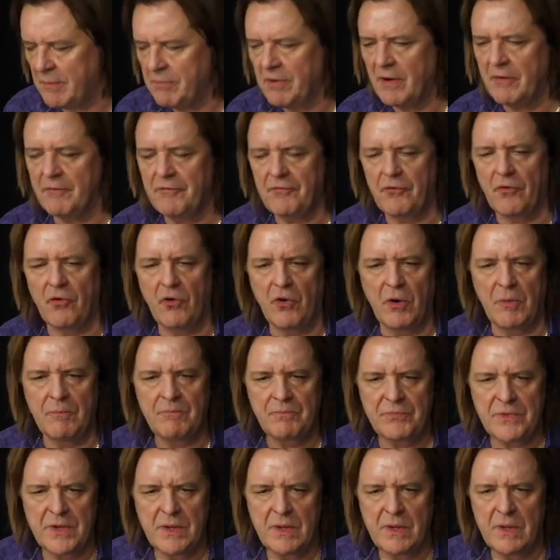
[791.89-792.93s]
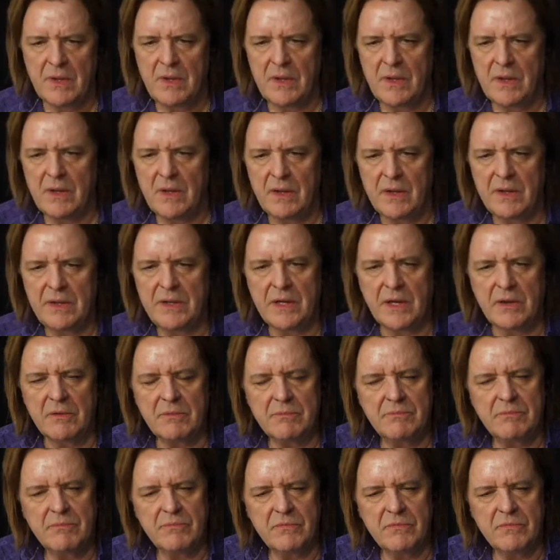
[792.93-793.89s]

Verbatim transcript: But for, you know,